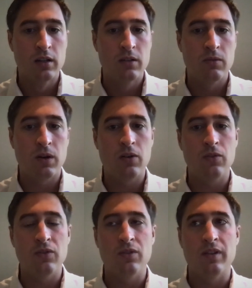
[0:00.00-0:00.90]

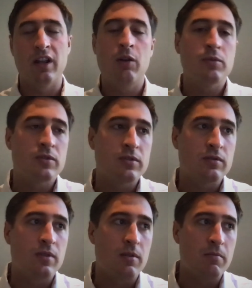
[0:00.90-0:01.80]
Well,
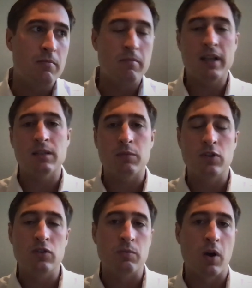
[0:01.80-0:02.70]
it makes up a
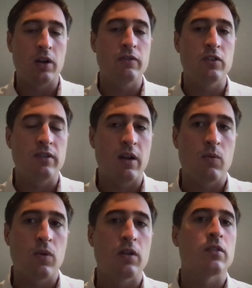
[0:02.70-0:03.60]
huge part of your net
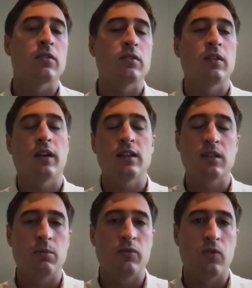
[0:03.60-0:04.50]
worth. Like I
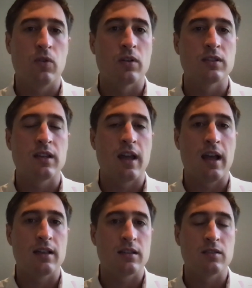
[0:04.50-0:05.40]
said before, it's
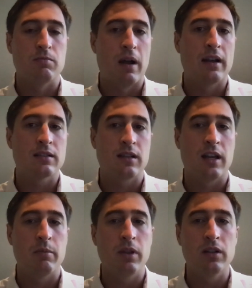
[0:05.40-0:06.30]
assets minus
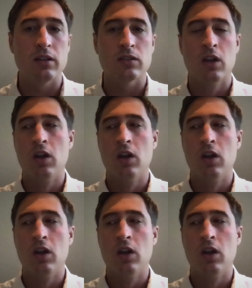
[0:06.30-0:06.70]
liabilities.